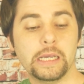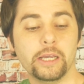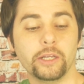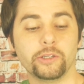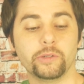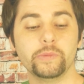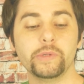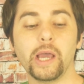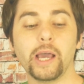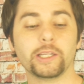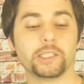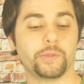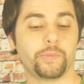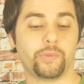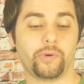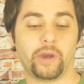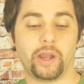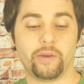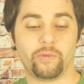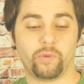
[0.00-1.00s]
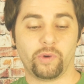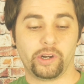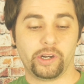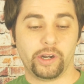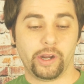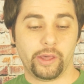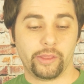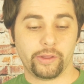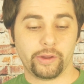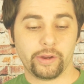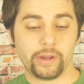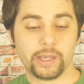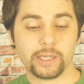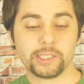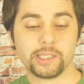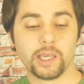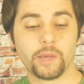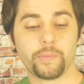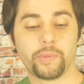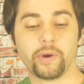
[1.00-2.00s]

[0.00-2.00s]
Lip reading: Do not deprive one another, except